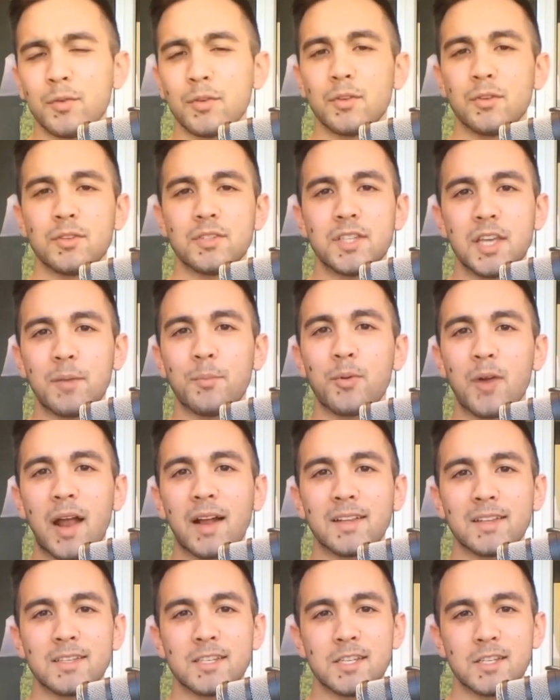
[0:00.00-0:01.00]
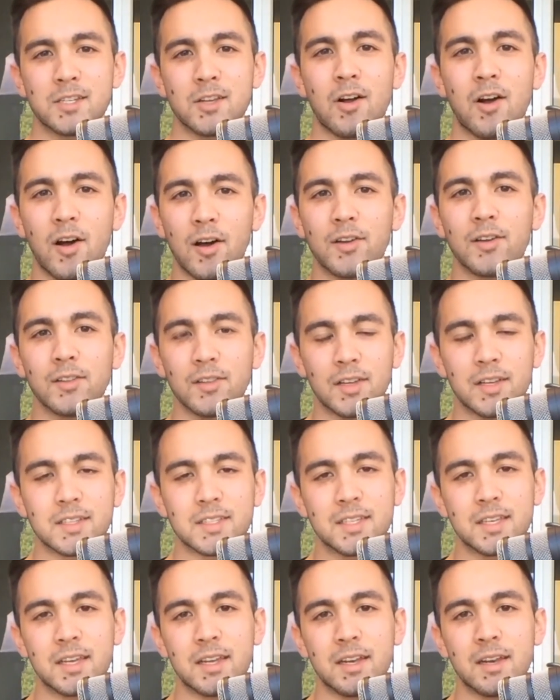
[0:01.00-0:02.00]
those same practices onto
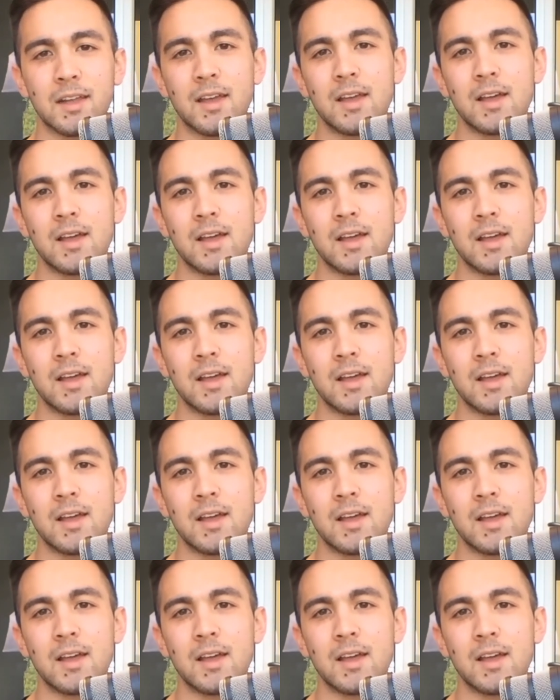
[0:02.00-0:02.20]
LinkedIn,